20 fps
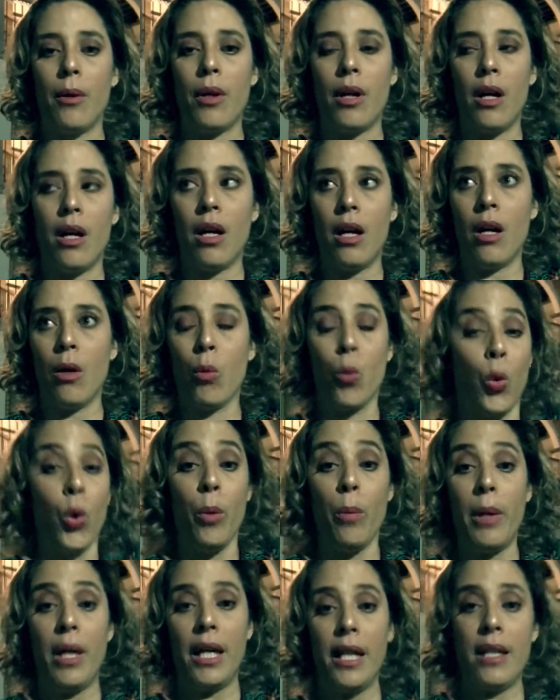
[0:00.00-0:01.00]

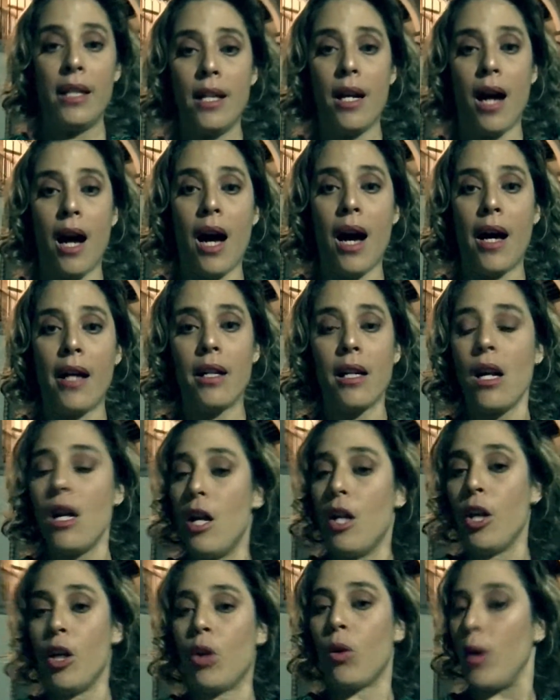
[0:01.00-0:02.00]
women are
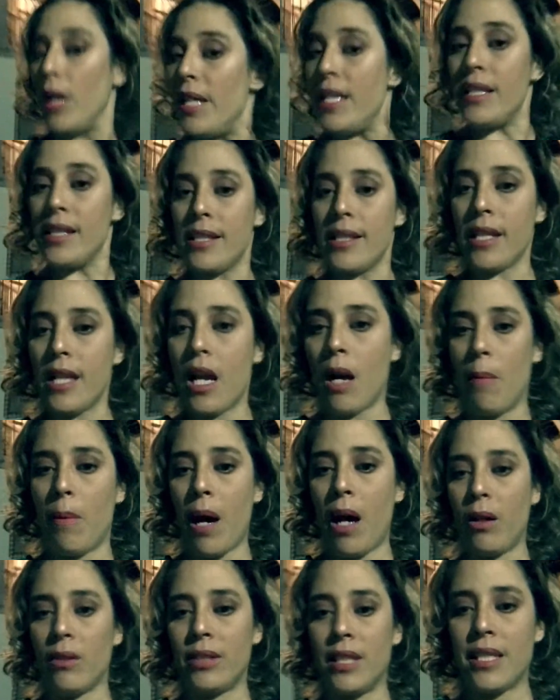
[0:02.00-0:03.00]
crazy
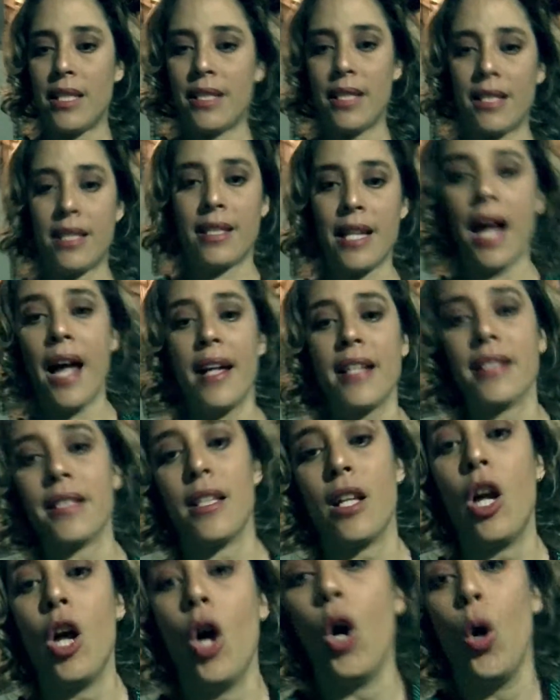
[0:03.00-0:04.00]
about these
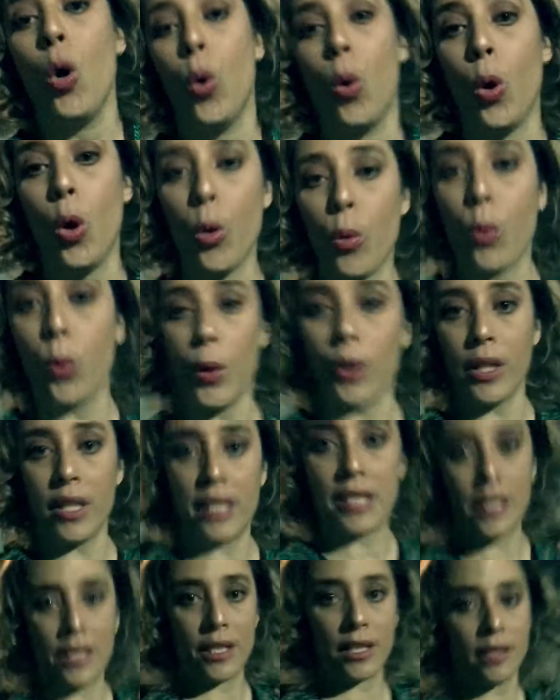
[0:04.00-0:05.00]
designs. Who
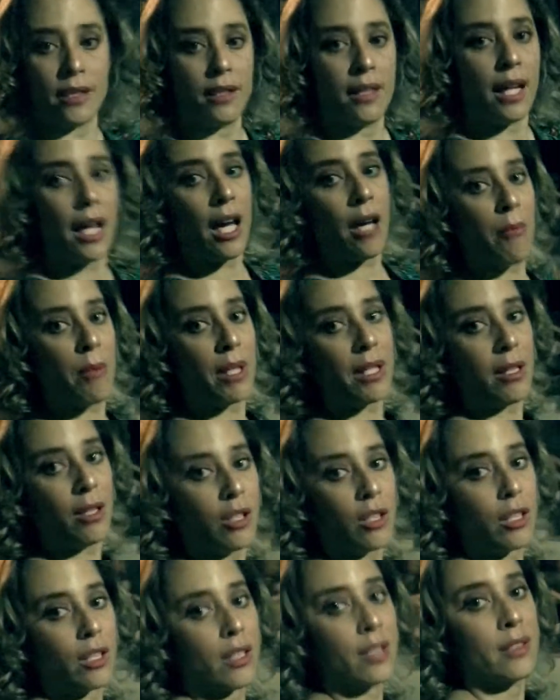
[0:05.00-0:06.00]
wouldn't? I mean,
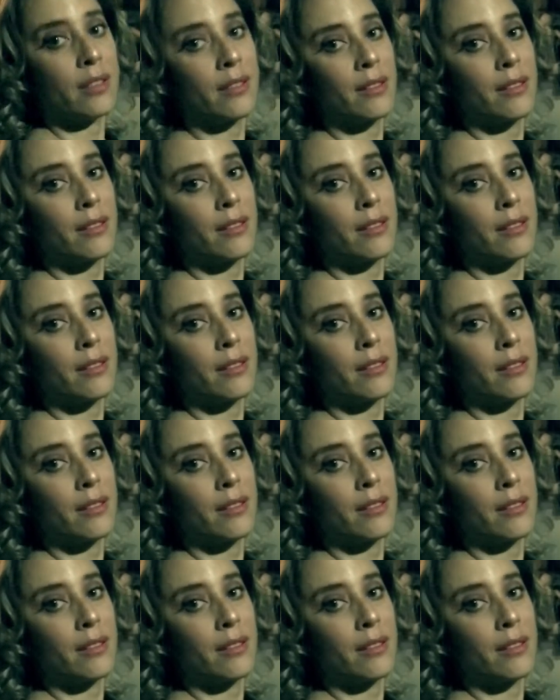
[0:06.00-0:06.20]
look,